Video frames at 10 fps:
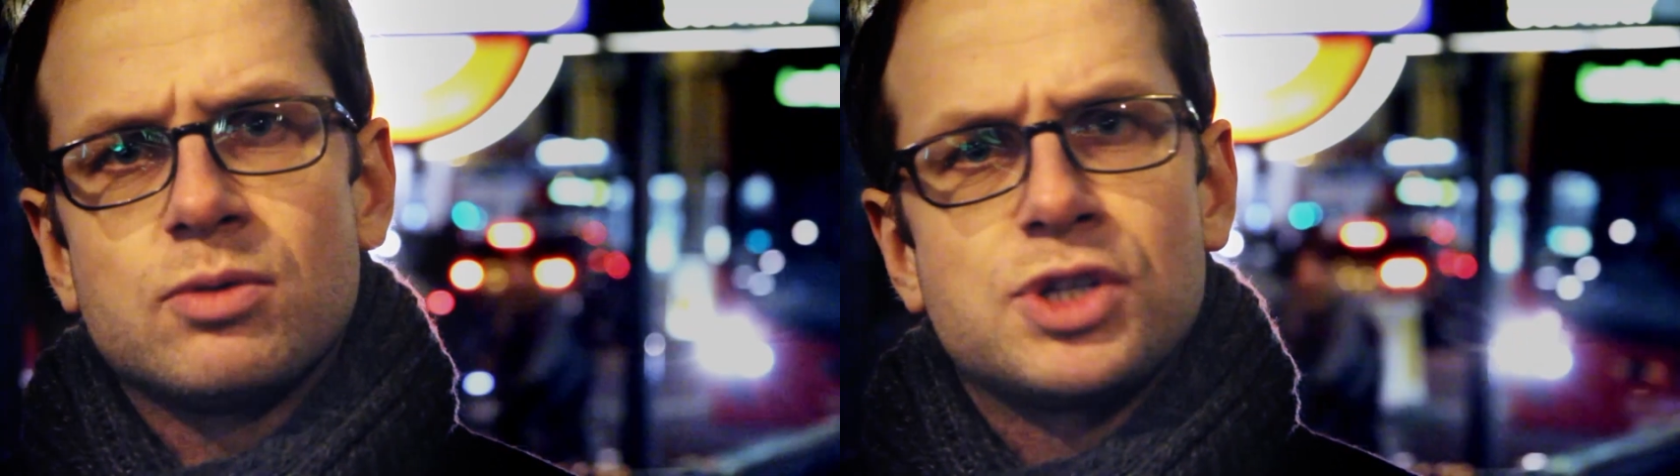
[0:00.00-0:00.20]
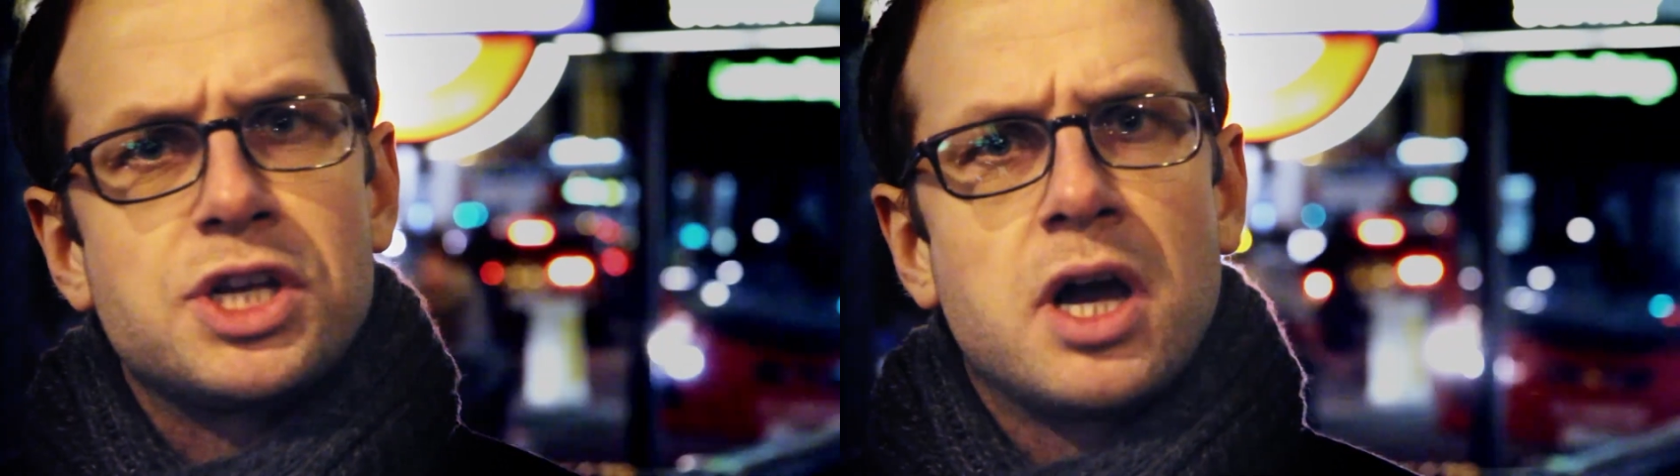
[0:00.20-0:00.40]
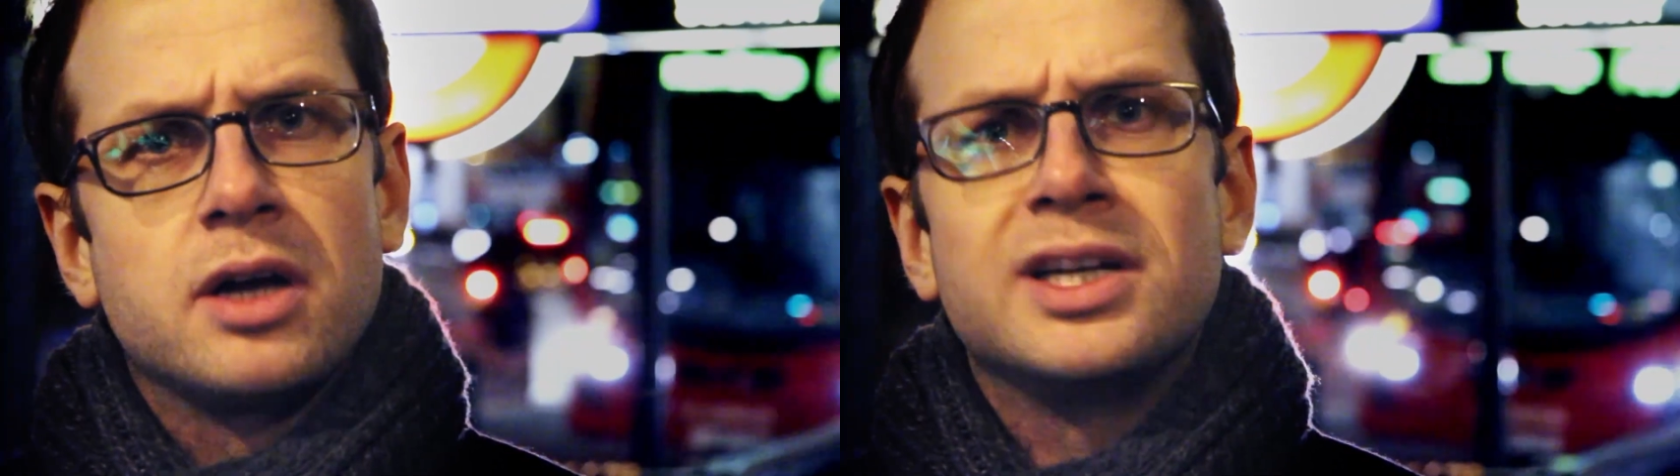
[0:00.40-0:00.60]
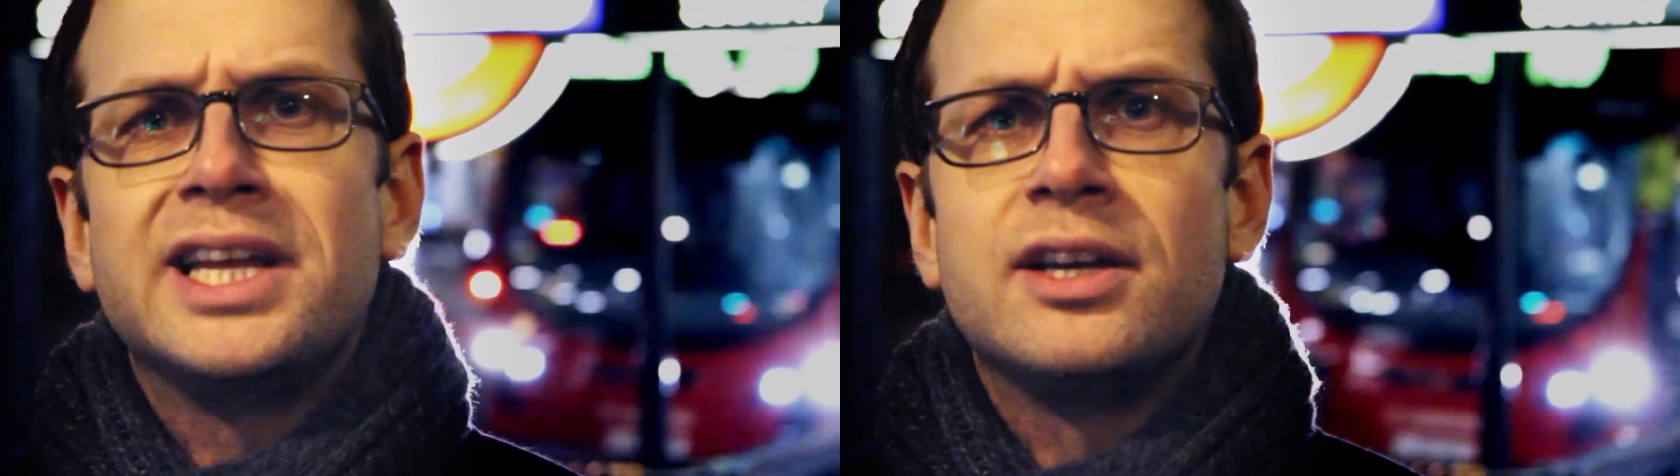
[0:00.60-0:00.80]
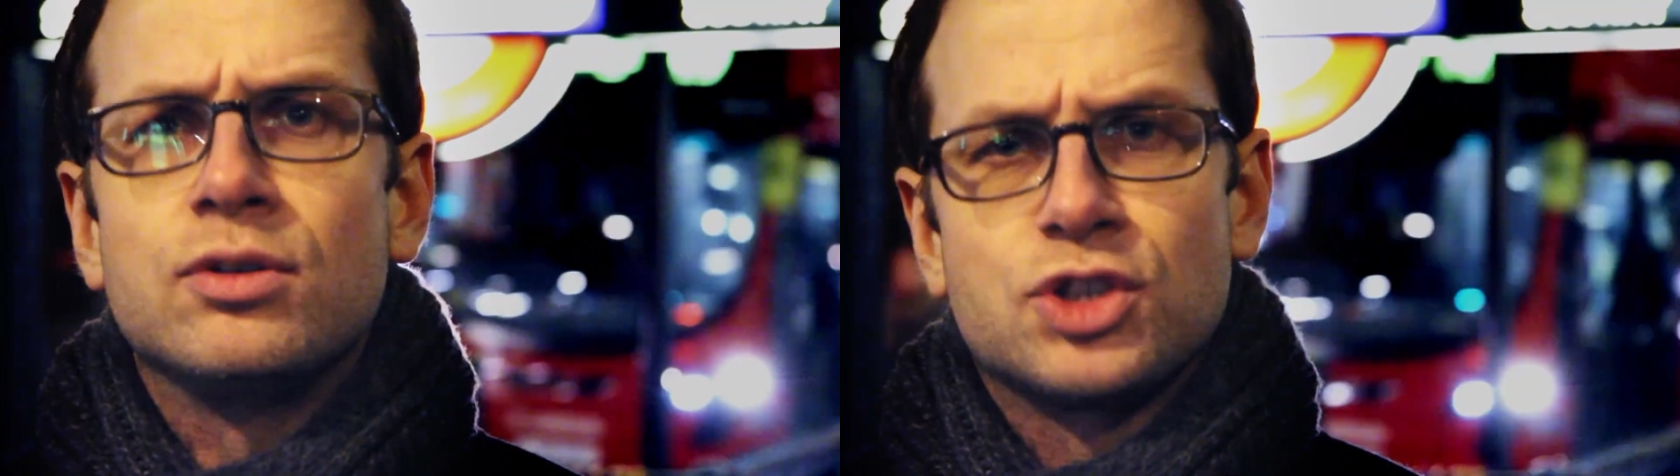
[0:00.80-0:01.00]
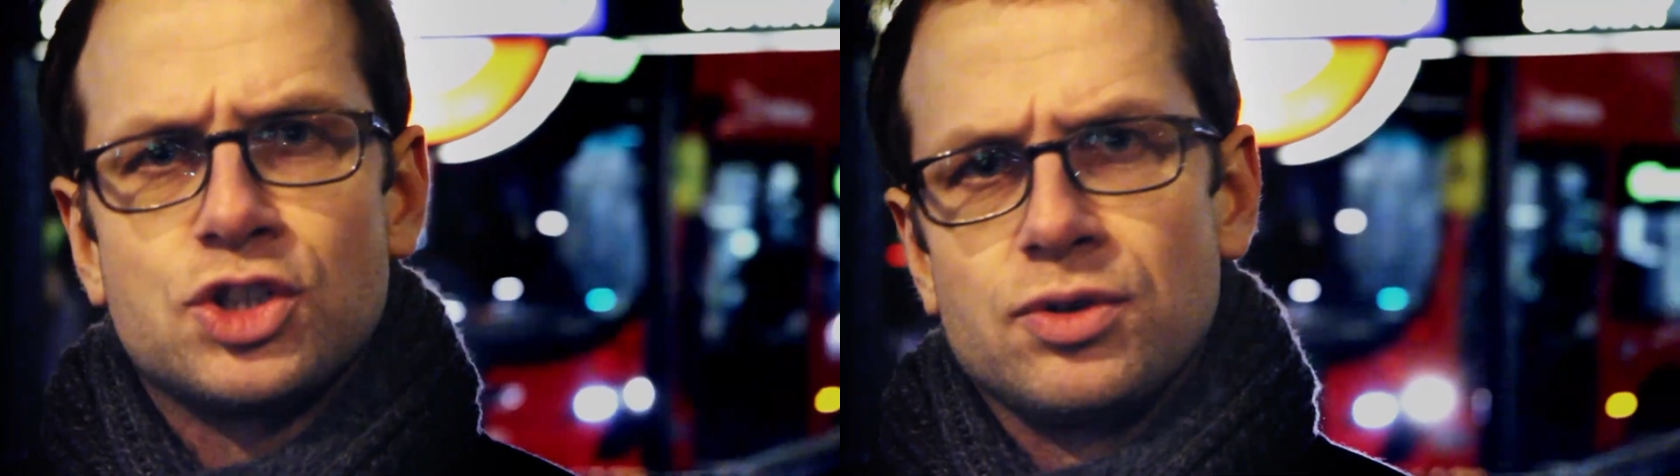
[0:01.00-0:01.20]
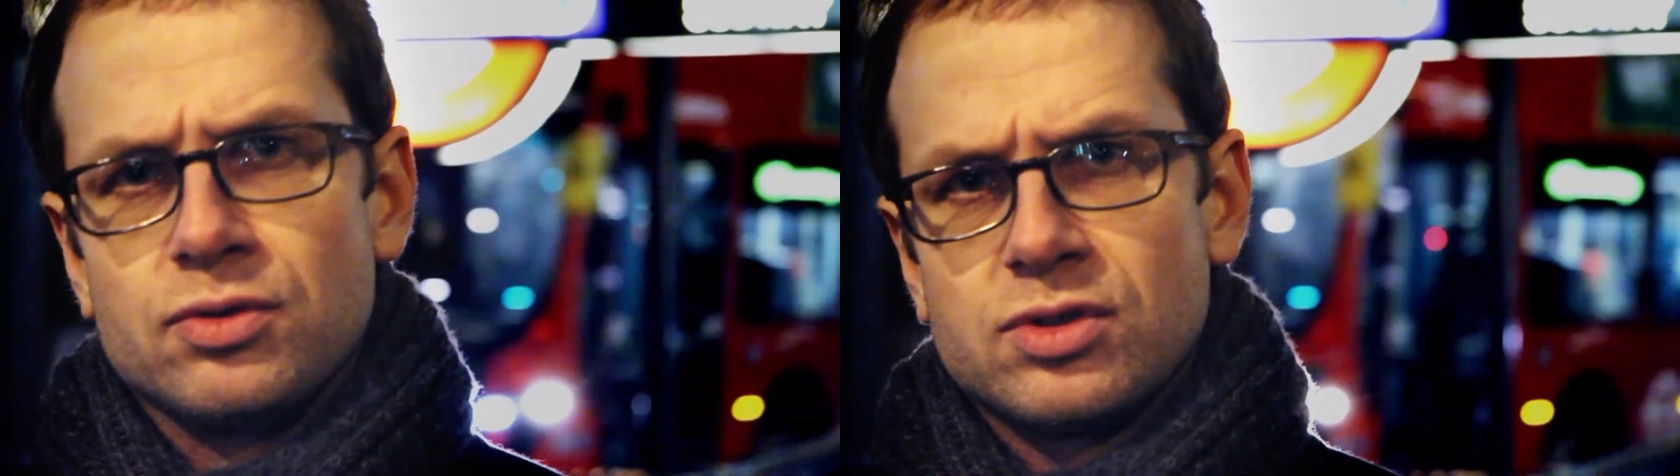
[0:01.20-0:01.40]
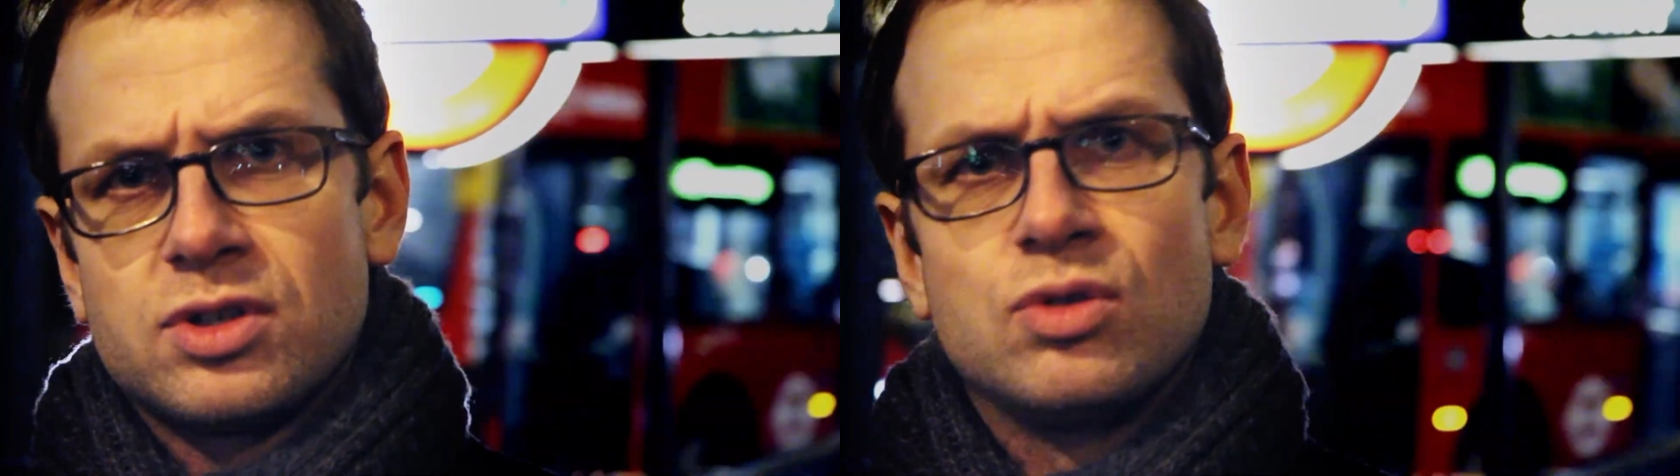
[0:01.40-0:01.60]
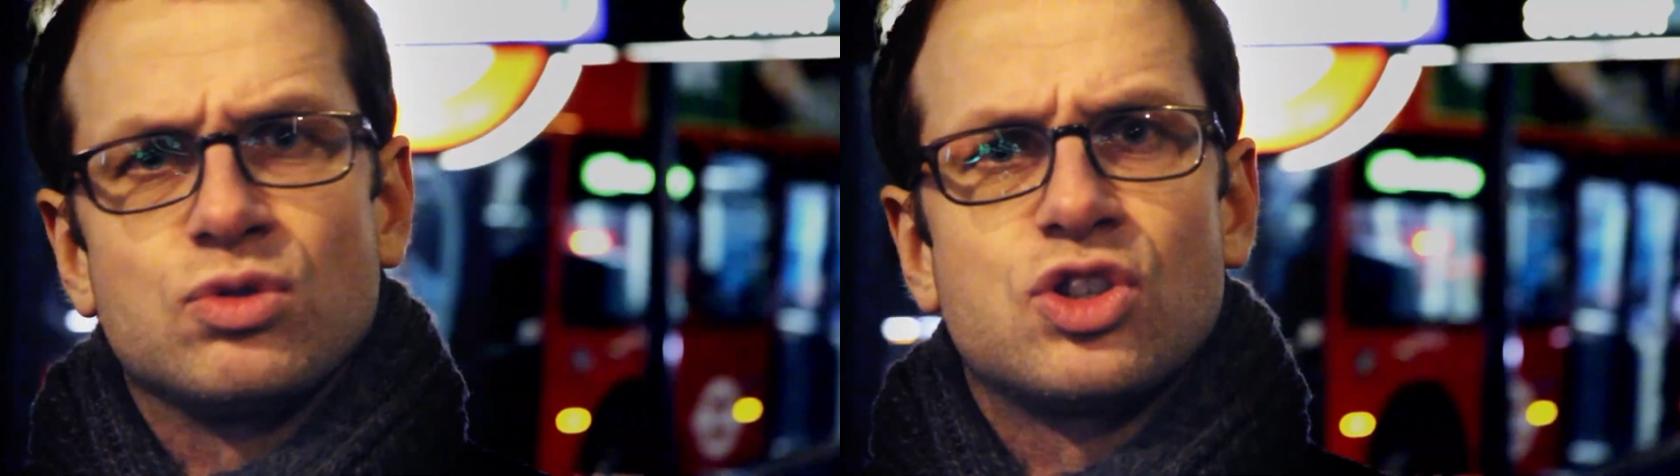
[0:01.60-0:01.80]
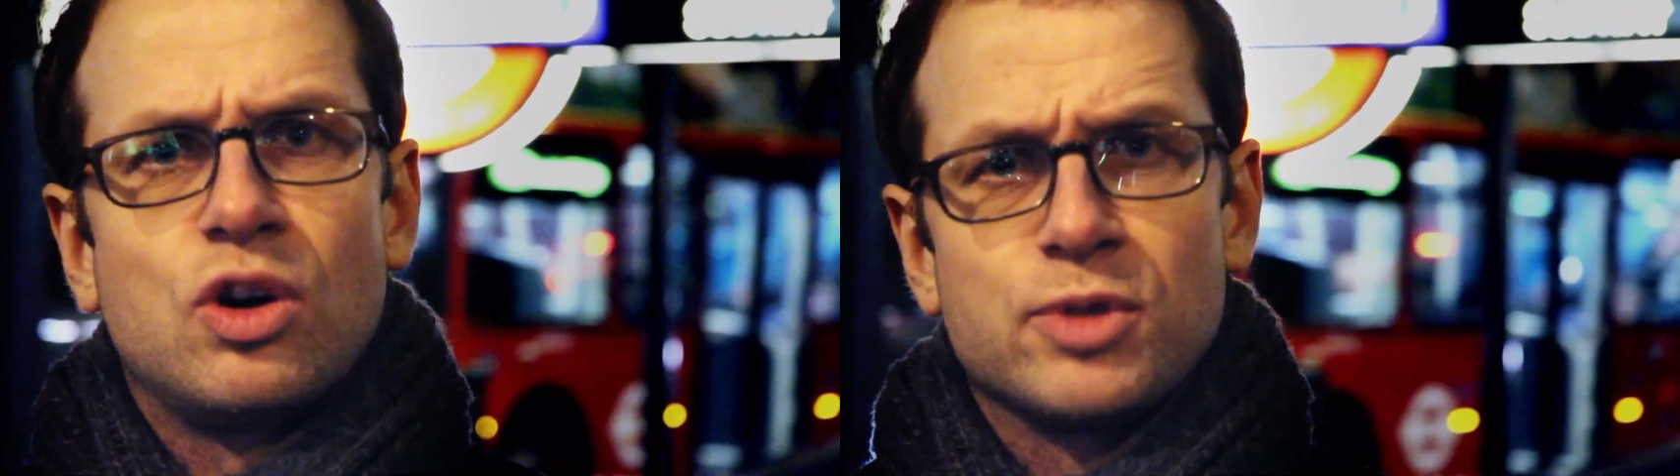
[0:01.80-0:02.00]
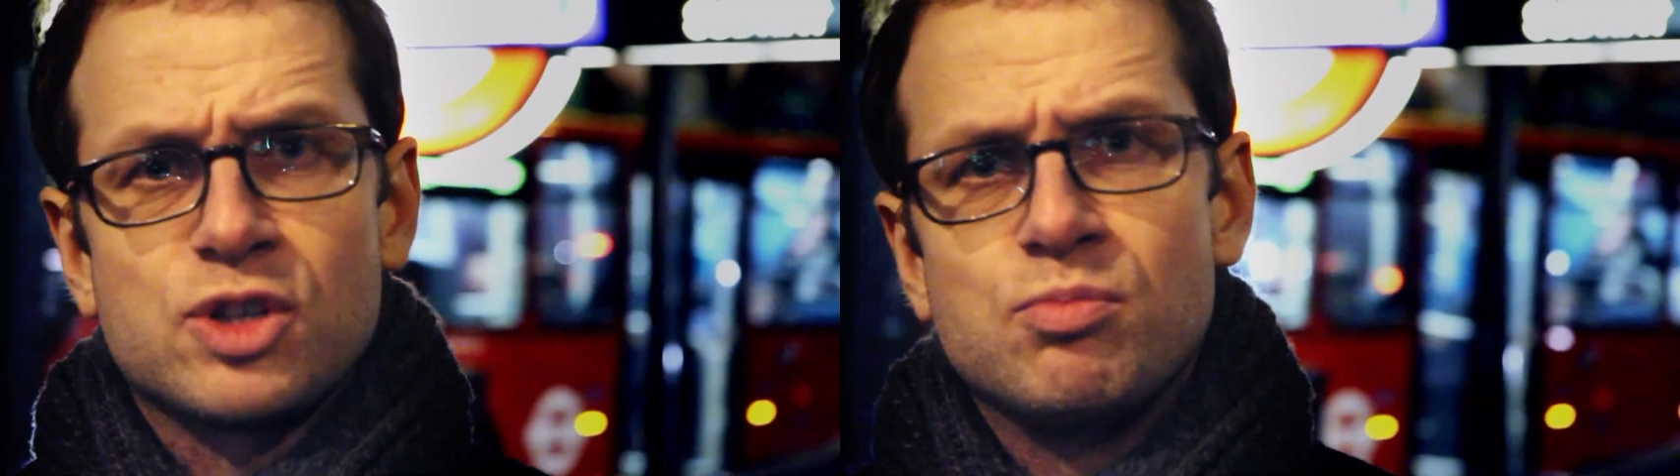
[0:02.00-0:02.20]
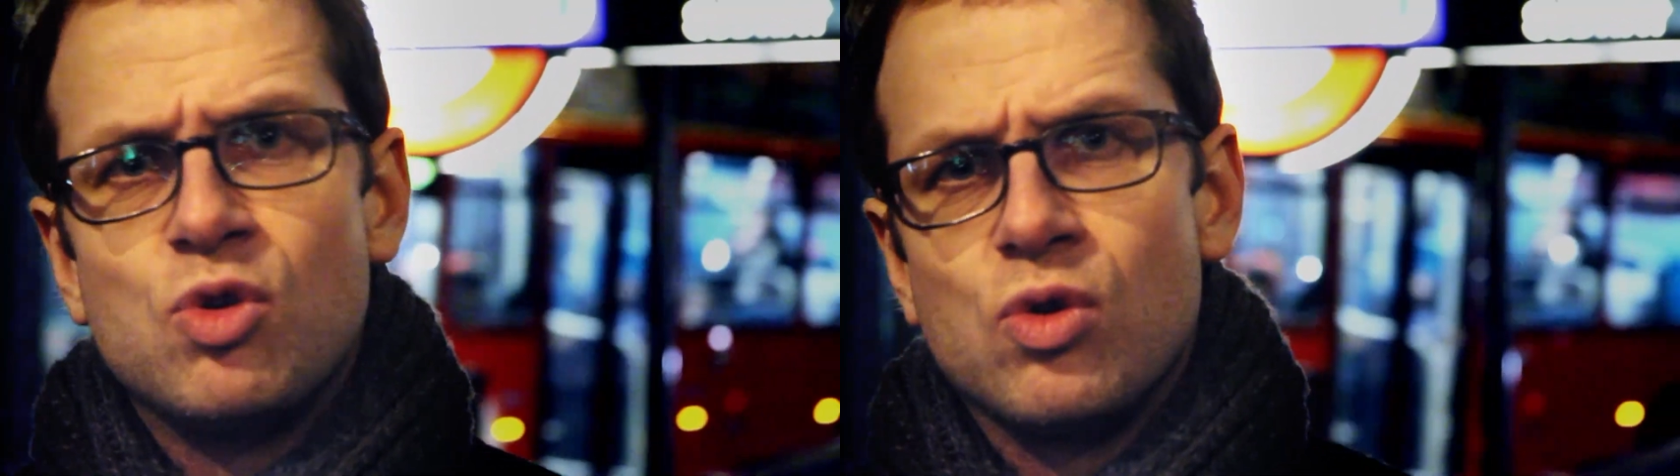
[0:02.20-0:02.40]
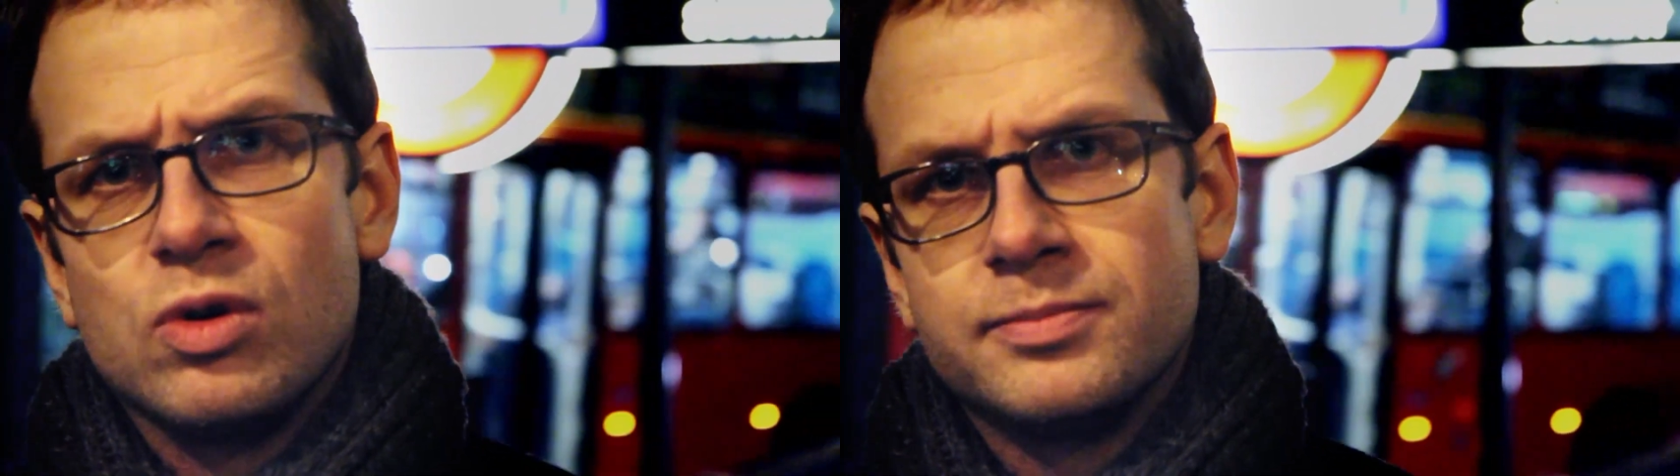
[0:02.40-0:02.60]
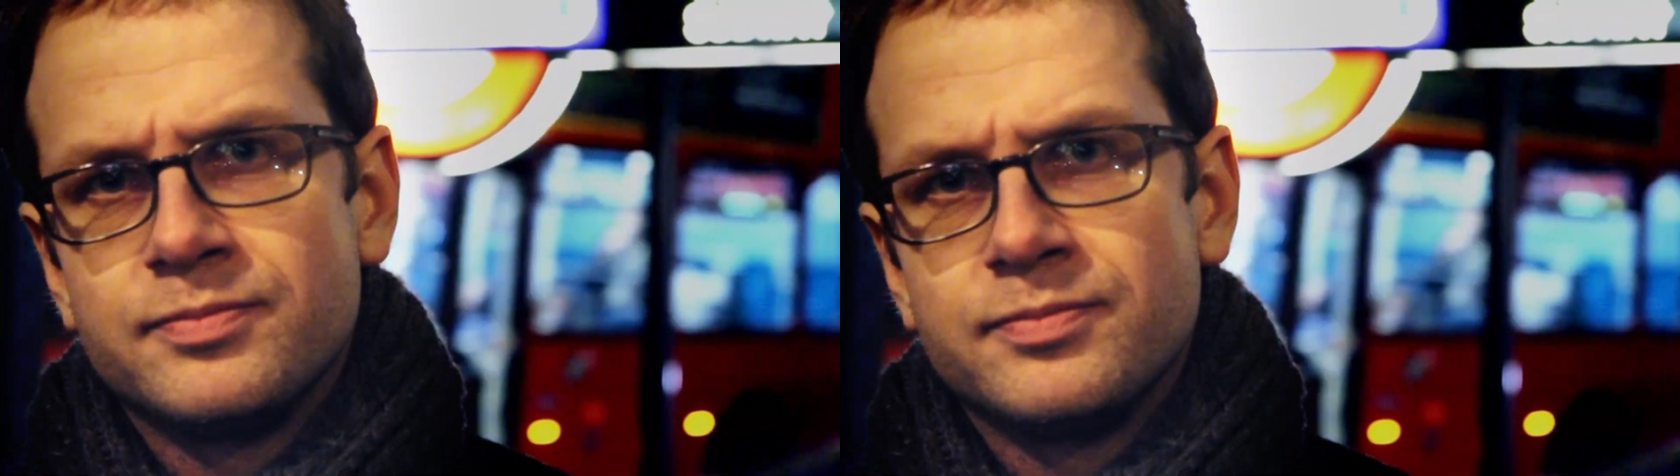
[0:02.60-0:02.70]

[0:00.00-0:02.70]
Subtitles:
was a young legal student called Thomas More.